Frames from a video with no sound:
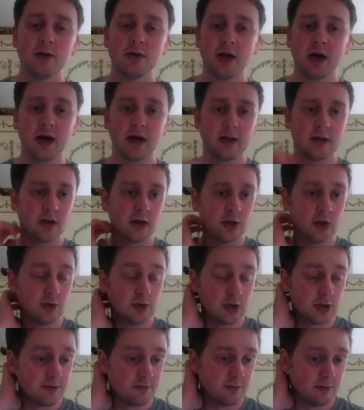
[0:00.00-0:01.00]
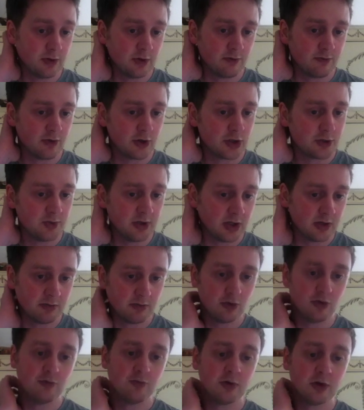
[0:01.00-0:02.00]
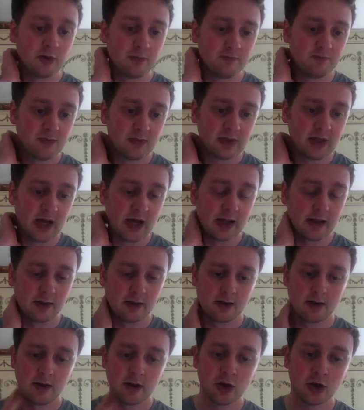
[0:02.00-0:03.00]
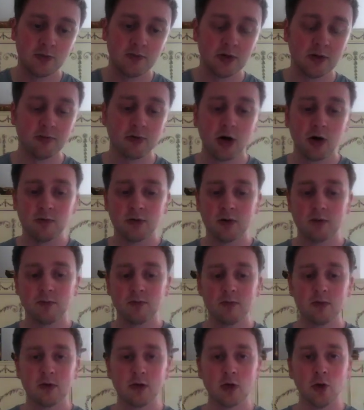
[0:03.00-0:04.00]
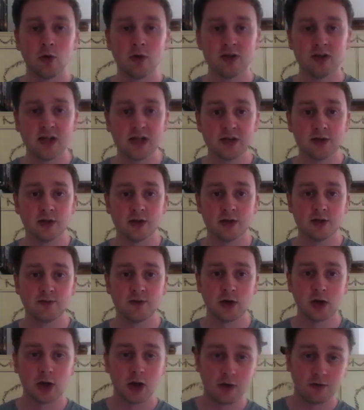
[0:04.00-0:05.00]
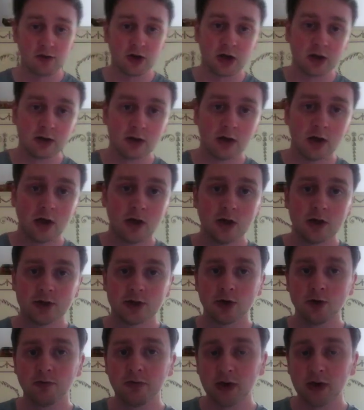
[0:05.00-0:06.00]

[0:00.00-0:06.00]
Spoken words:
then, and use his, you know, foot speed and movement, then it could be a problem going the distance for Golovkin. So